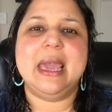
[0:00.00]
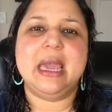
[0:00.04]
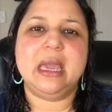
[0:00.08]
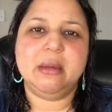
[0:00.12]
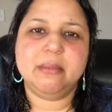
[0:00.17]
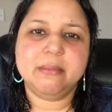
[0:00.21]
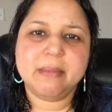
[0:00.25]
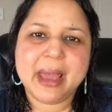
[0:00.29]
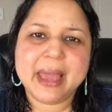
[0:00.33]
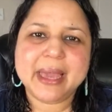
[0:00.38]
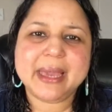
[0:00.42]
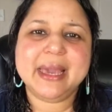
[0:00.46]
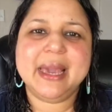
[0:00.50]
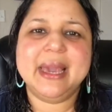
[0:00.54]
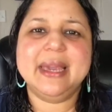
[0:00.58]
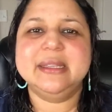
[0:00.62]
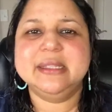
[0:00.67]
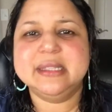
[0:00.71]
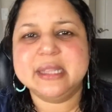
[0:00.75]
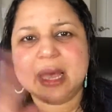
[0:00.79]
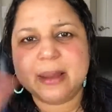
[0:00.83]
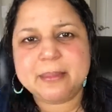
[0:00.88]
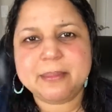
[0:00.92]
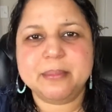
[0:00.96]
in my
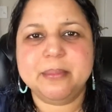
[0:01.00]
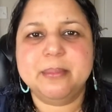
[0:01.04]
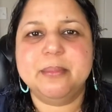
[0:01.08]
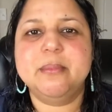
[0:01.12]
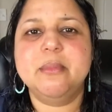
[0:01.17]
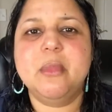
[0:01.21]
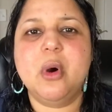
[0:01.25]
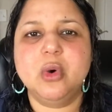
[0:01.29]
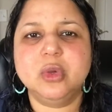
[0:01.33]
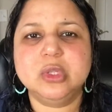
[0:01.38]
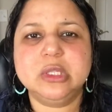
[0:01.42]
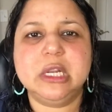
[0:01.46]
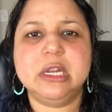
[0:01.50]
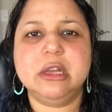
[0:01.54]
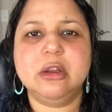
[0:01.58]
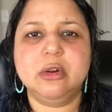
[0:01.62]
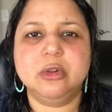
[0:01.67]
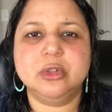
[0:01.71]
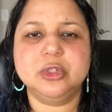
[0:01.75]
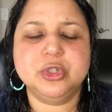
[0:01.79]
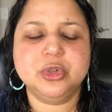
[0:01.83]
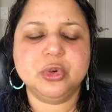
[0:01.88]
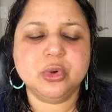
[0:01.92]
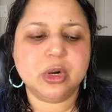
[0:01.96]
case, I'm mostly
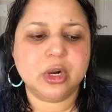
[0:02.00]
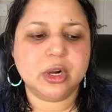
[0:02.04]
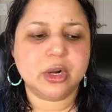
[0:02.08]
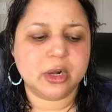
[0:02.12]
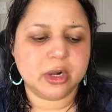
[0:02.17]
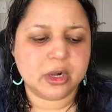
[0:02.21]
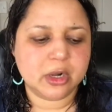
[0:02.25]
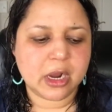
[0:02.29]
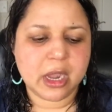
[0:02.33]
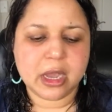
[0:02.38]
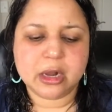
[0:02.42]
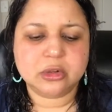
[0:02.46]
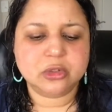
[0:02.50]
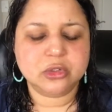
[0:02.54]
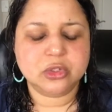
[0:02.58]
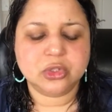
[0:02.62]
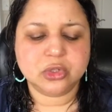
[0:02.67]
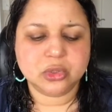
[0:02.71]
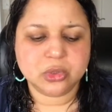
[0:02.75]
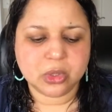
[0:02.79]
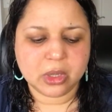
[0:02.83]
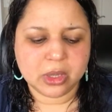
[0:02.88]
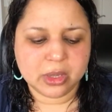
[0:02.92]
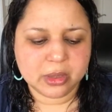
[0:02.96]
all sugar. I don't
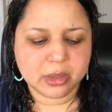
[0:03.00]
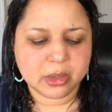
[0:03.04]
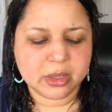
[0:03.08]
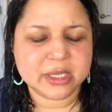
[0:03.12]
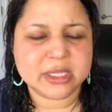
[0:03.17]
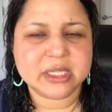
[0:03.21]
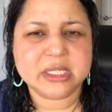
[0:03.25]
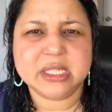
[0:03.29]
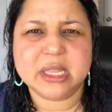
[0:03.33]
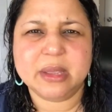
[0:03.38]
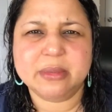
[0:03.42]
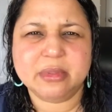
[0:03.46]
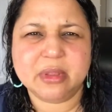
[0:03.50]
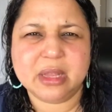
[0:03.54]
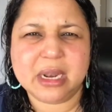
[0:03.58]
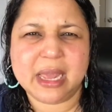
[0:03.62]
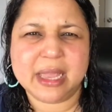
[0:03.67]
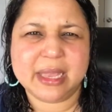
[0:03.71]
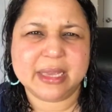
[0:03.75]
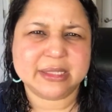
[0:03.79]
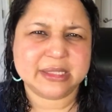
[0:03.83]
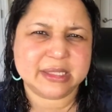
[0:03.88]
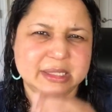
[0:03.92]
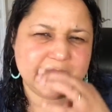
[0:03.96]
do, except
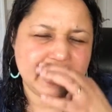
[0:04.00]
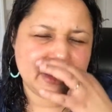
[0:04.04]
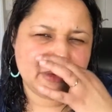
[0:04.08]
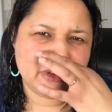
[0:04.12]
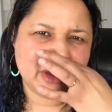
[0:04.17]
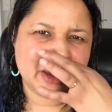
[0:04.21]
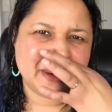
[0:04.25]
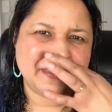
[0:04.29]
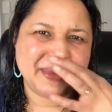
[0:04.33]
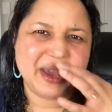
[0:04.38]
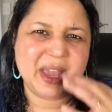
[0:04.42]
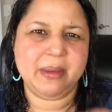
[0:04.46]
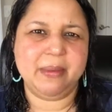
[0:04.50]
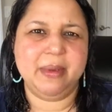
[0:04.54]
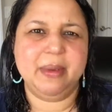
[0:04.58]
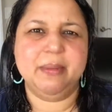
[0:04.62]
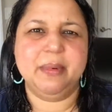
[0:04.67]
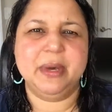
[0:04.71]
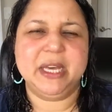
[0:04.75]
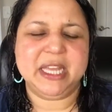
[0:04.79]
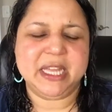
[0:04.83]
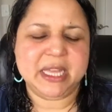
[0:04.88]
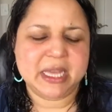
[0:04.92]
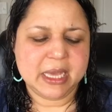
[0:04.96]
like stevia maybe,
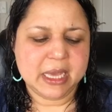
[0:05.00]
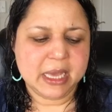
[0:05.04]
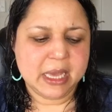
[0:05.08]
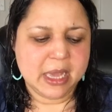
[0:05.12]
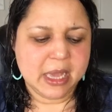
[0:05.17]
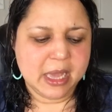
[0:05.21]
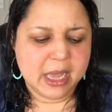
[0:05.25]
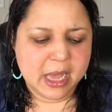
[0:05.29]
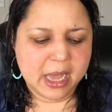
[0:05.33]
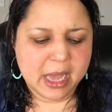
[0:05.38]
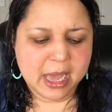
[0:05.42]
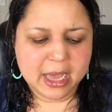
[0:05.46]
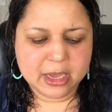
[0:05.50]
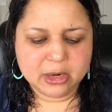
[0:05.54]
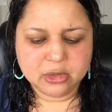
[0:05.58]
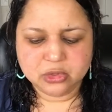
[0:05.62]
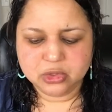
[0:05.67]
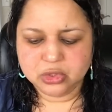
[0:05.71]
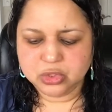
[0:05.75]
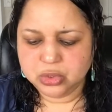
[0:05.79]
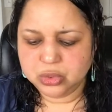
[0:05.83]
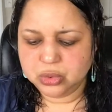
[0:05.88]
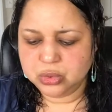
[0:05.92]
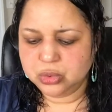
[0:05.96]
but I
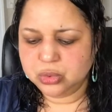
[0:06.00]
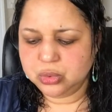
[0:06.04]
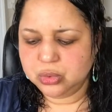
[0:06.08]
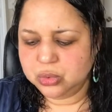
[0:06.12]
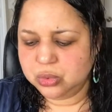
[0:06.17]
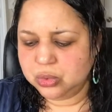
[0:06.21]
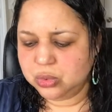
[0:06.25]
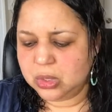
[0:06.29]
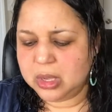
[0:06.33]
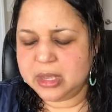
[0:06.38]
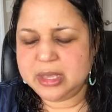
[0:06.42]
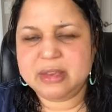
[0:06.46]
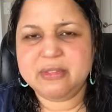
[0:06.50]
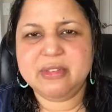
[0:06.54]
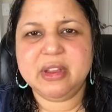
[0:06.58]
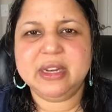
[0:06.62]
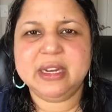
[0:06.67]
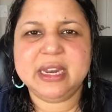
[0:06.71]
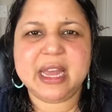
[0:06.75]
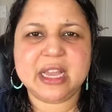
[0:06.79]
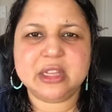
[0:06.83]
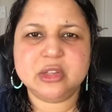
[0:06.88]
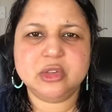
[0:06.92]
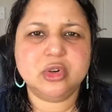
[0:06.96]
don't do
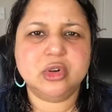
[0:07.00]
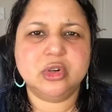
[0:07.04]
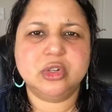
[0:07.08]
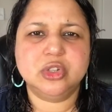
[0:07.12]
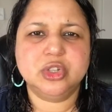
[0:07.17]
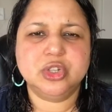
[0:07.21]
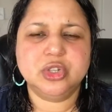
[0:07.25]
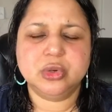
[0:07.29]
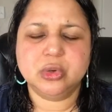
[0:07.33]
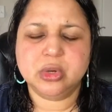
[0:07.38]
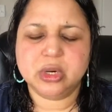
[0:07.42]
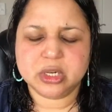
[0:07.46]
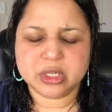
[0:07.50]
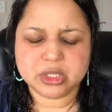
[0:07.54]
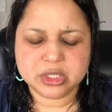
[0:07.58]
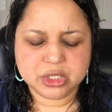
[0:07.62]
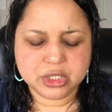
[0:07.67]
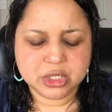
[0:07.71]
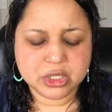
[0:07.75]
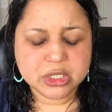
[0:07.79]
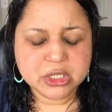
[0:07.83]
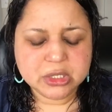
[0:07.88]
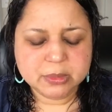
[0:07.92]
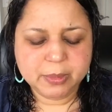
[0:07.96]
even natural sugars
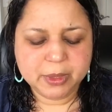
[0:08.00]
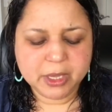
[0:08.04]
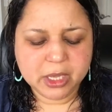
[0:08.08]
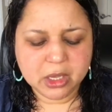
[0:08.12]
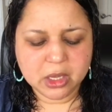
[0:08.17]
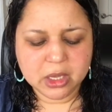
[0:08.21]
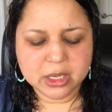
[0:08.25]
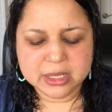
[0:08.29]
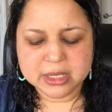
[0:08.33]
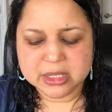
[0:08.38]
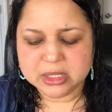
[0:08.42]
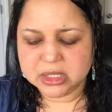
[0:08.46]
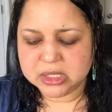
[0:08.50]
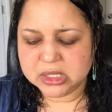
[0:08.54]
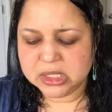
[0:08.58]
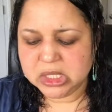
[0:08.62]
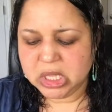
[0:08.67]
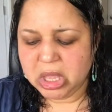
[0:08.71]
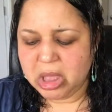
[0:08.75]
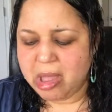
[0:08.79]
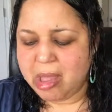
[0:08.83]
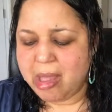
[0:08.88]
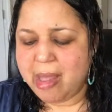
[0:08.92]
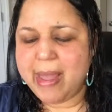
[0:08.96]
just because
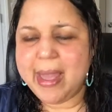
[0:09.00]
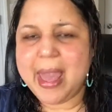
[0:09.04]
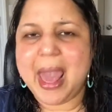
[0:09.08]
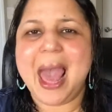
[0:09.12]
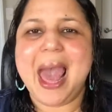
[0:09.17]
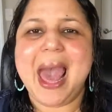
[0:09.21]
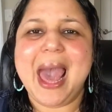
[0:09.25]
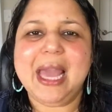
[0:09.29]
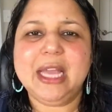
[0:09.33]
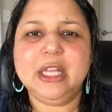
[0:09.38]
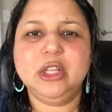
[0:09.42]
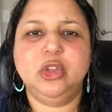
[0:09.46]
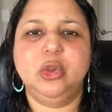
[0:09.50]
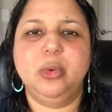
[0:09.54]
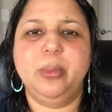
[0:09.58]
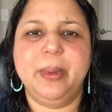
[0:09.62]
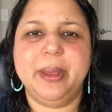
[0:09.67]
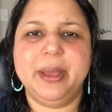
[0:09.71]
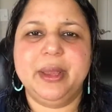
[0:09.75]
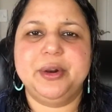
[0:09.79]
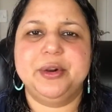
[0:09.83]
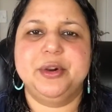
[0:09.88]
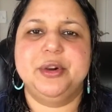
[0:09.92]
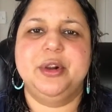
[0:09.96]
I do
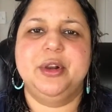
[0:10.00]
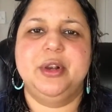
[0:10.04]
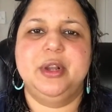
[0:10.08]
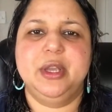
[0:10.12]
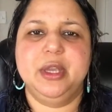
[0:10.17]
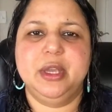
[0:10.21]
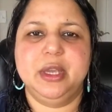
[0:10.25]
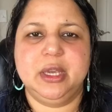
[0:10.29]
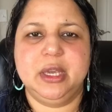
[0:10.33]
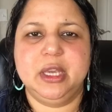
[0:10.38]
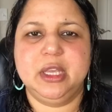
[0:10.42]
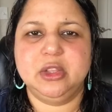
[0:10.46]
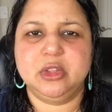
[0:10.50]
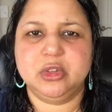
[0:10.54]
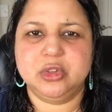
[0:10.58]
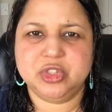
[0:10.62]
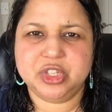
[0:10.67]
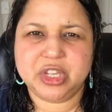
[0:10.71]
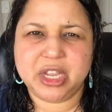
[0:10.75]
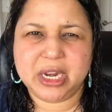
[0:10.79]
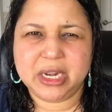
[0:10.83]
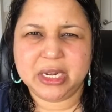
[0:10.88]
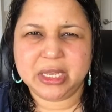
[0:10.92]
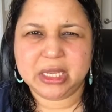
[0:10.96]
better
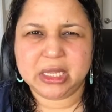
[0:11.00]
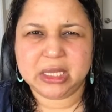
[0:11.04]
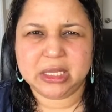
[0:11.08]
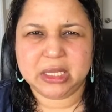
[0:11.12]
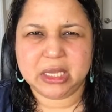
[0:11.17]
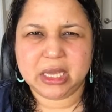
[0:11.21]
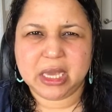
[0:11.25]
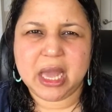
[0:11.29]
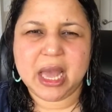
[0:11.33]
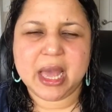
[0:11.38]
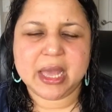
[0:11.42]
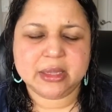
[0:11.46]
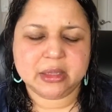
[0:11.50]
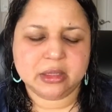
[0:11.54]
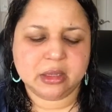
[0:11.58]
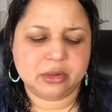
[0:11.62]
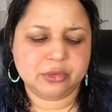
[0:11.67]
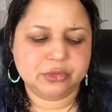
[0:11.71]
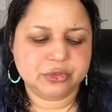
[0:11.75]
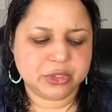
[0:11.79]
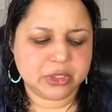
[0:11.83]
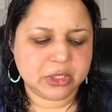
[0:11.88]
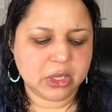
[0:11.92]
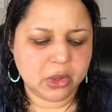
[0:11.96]
ketogenically, kind
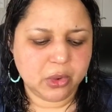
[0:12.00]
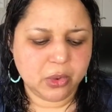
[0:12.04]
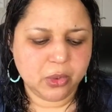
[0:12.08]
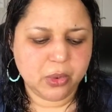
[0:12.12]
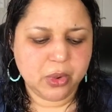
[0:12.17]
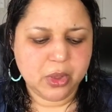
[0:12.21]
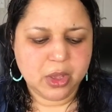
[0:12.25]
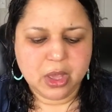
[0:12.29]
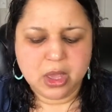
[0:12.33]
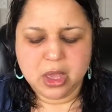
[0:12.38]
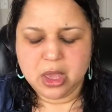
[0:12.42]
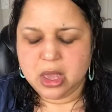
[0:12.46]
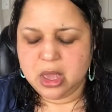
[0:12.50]
of. So